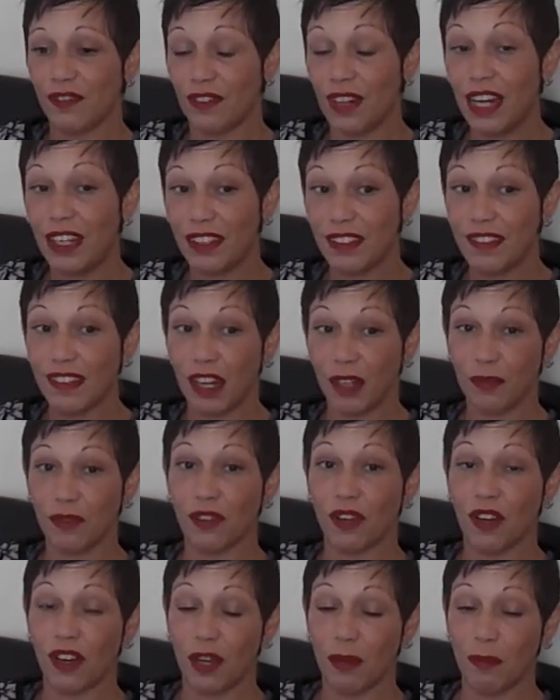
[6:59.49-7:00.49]
around the same
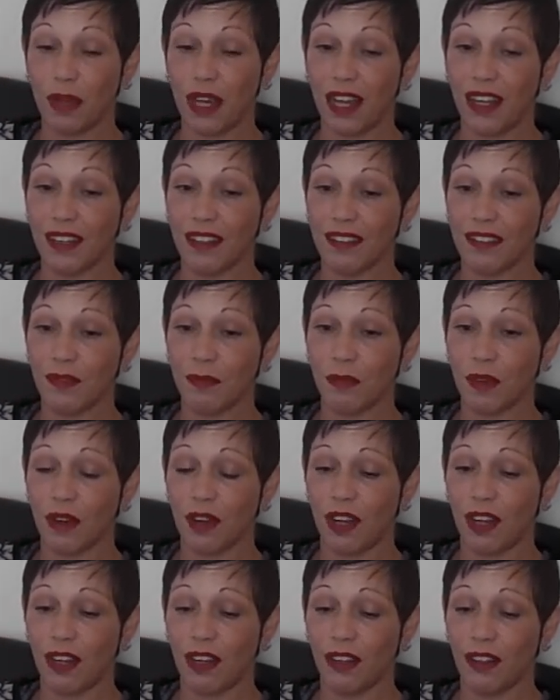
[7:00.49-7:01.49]
time as
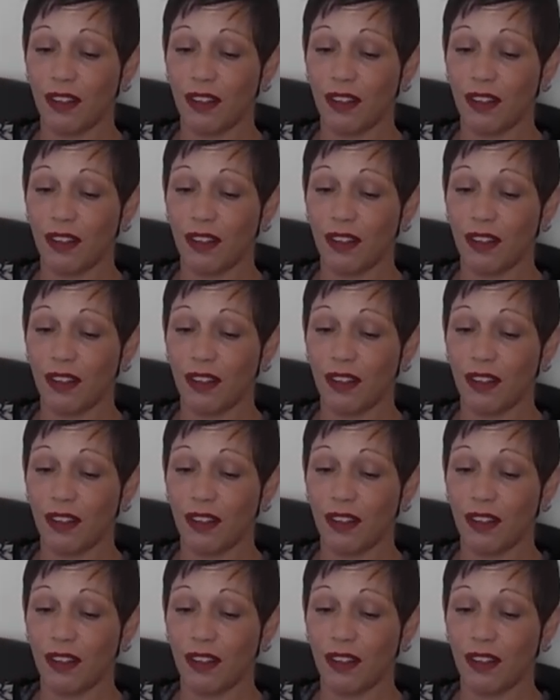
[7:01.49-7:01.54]
my